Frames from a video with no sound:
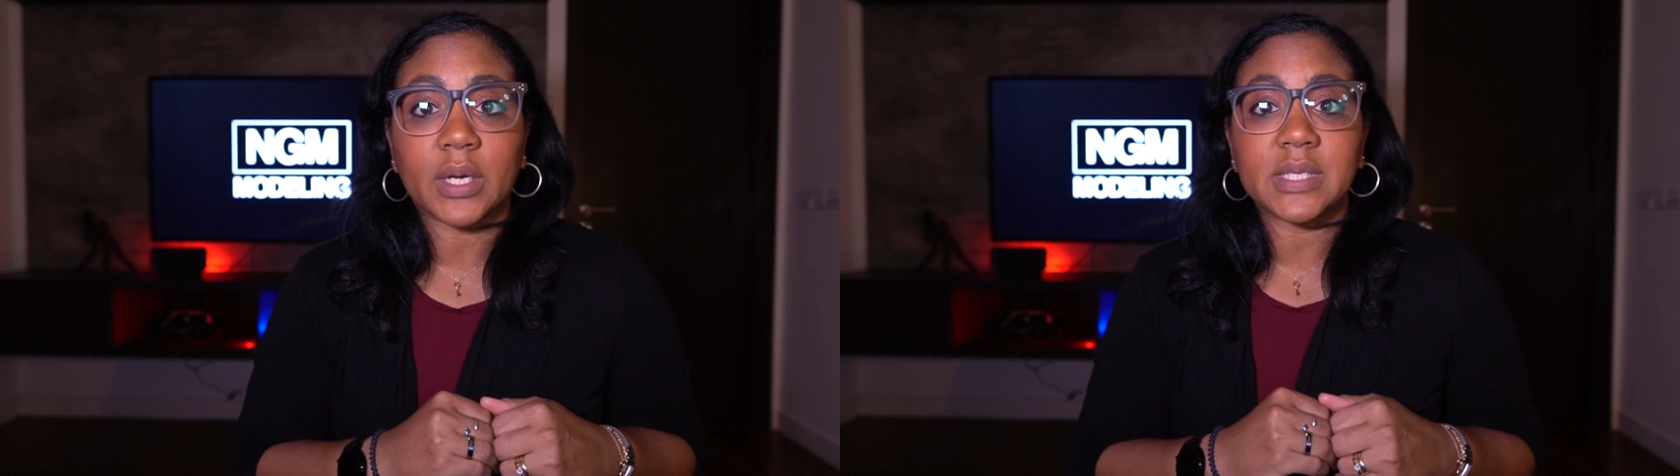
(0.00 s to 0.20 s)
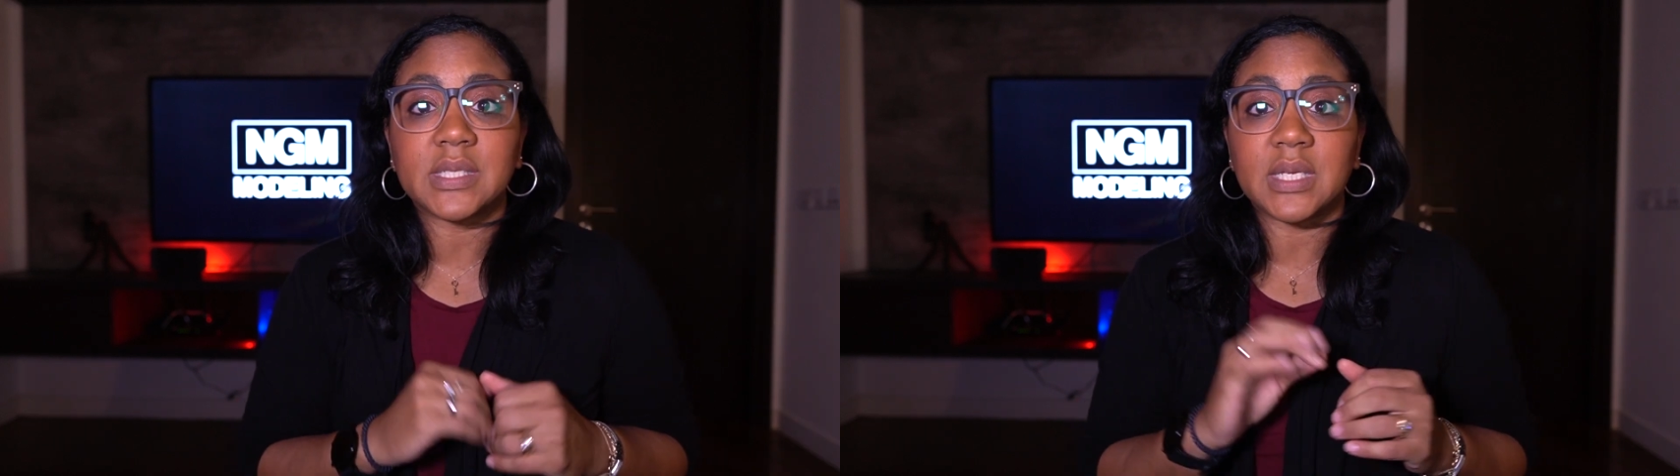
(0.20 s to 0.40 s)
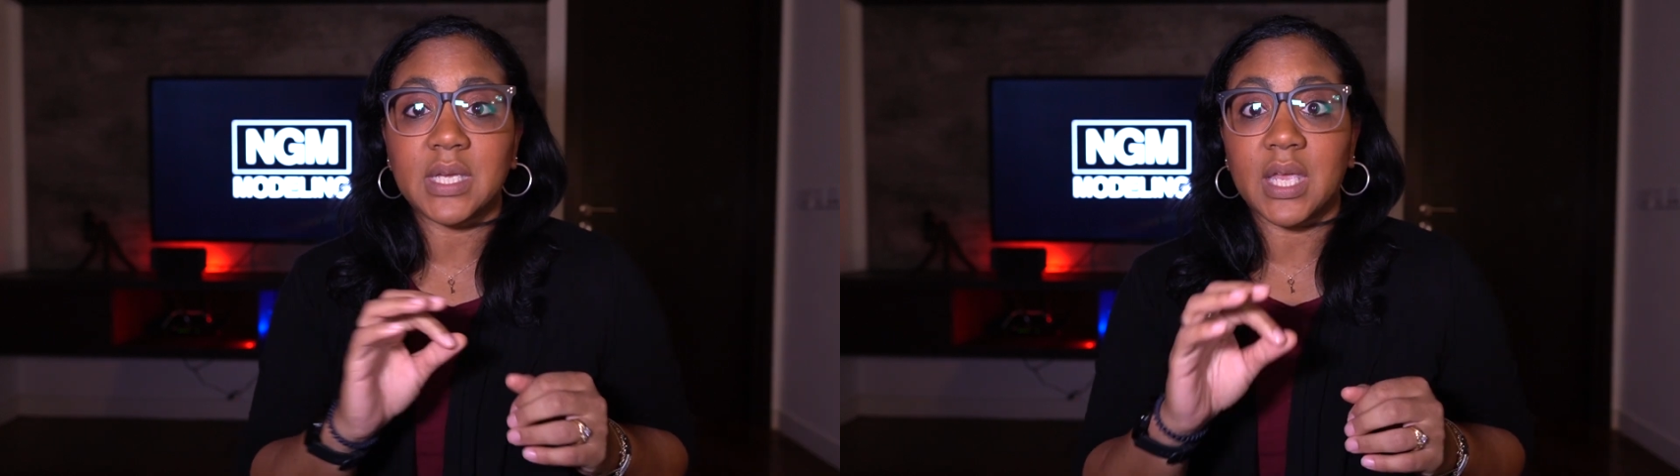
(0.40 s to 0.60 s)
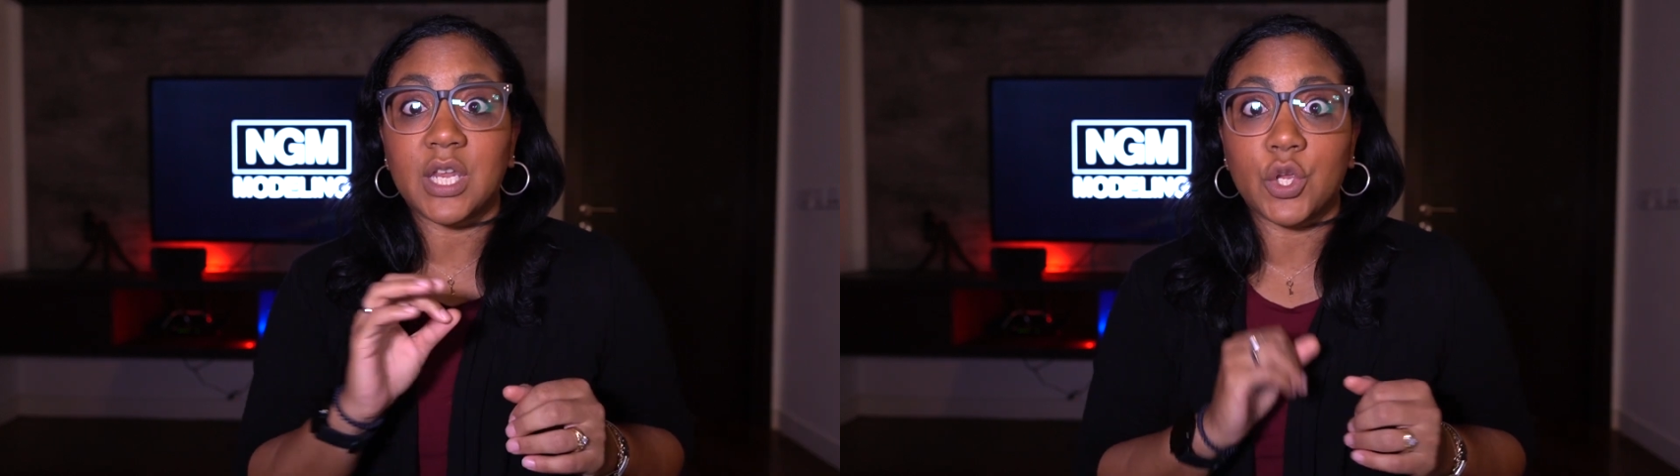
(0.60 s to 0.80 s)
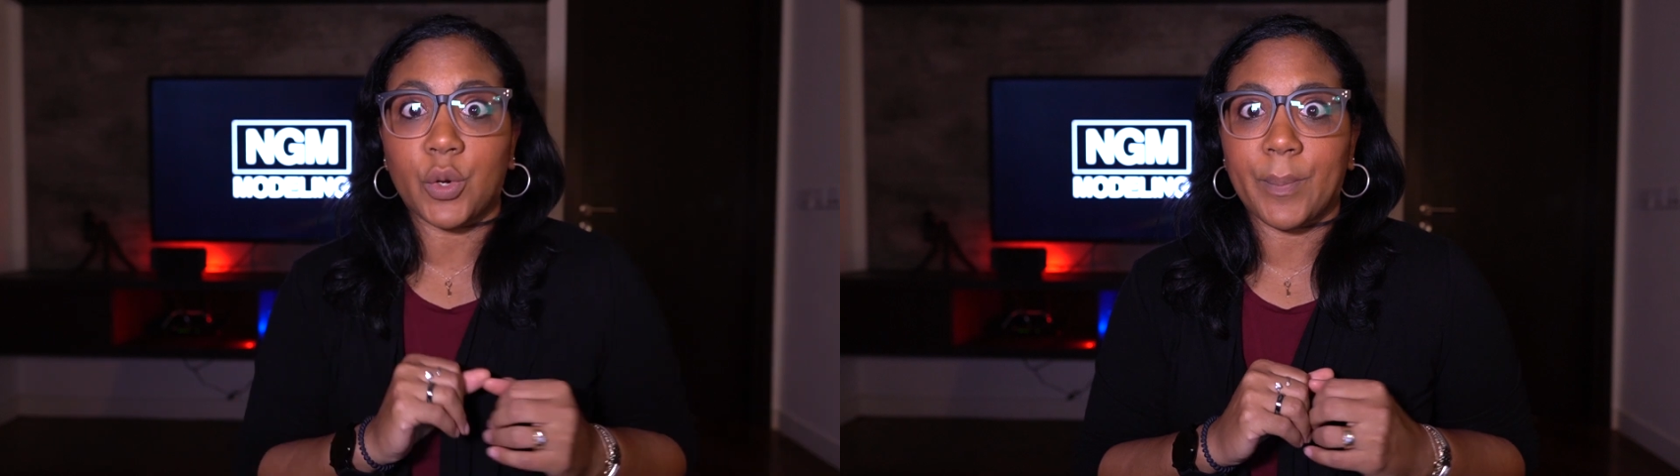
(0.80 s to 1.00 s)
going to see
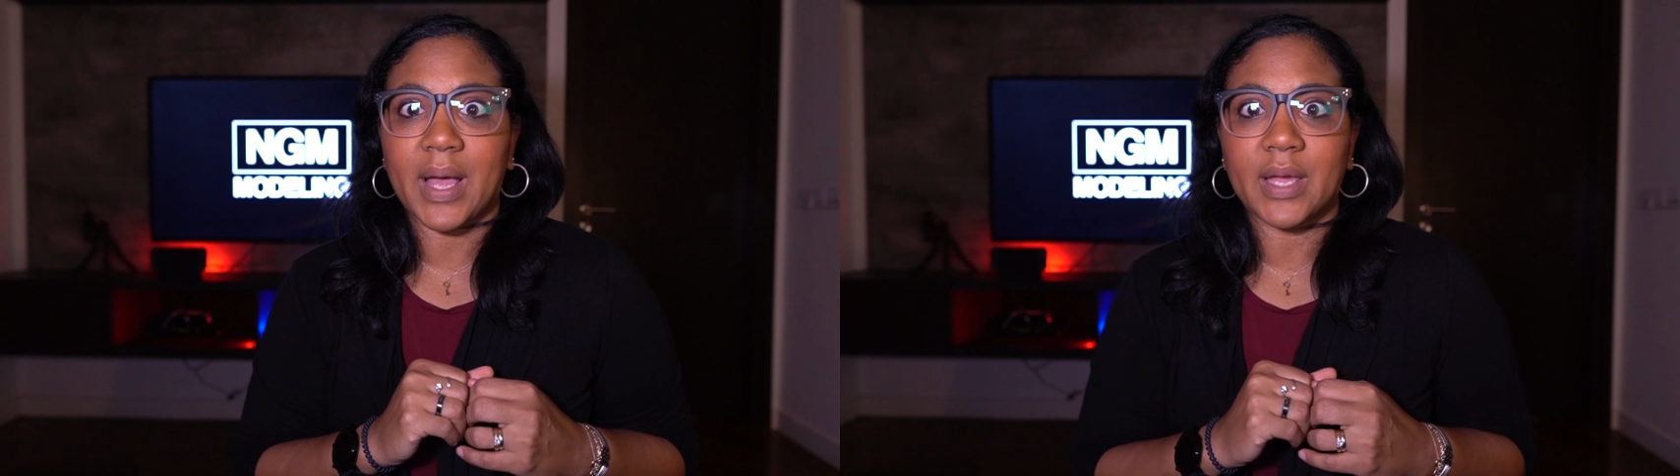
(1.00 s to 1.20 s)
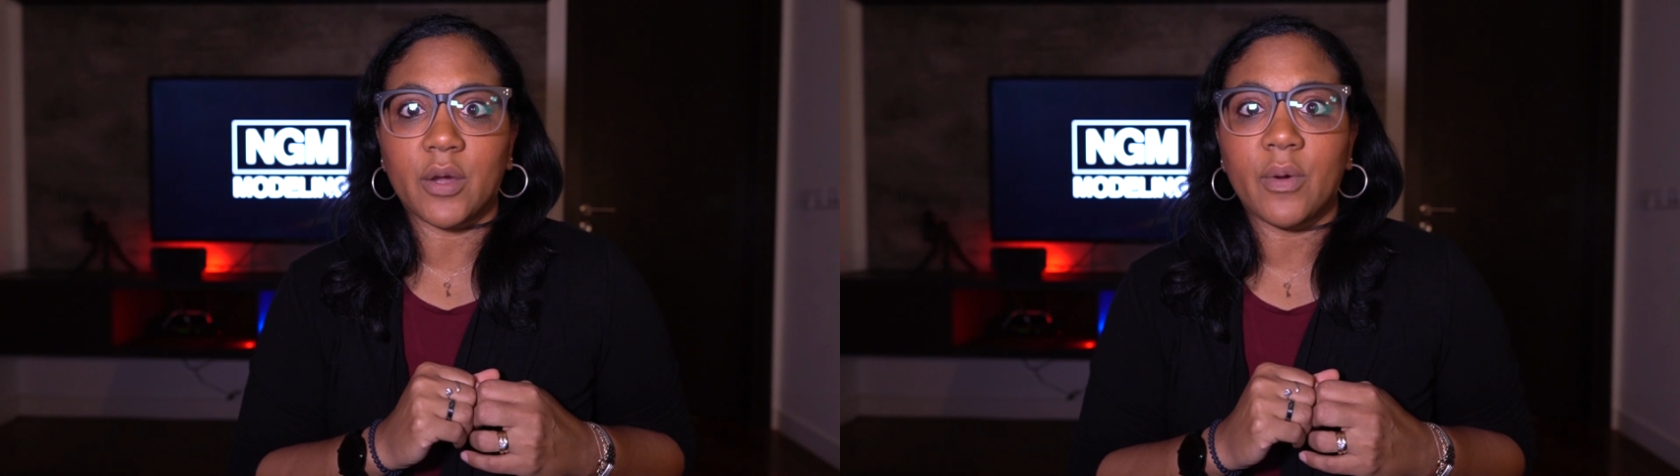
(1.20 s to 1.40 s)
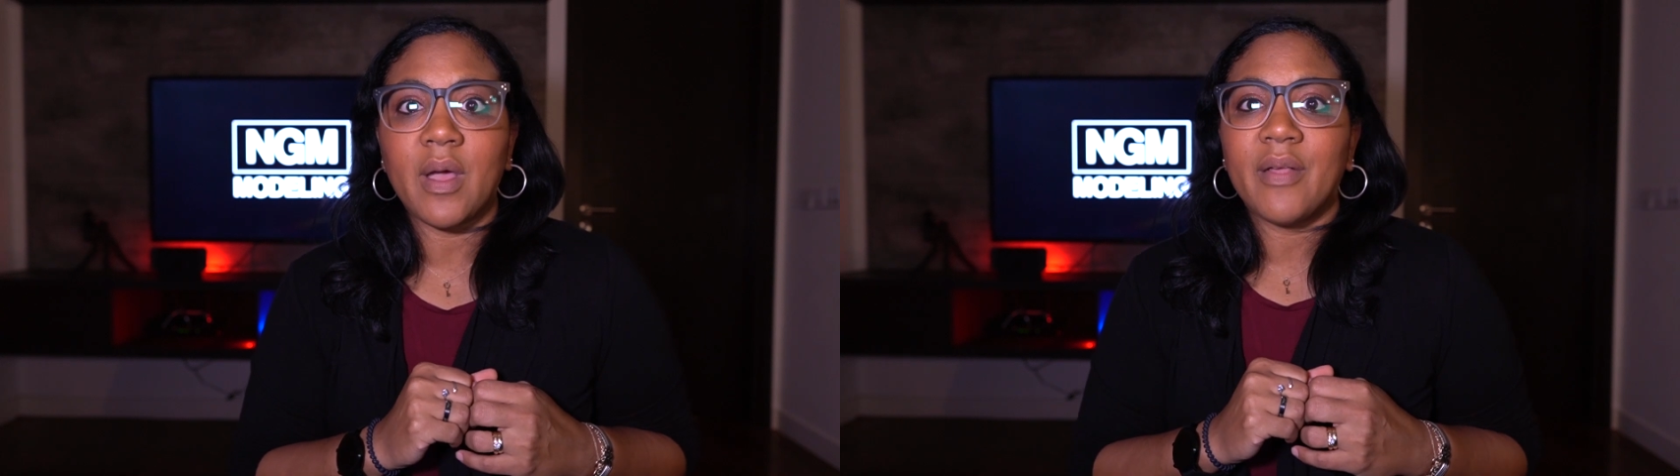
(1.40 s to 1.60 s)
in your bio.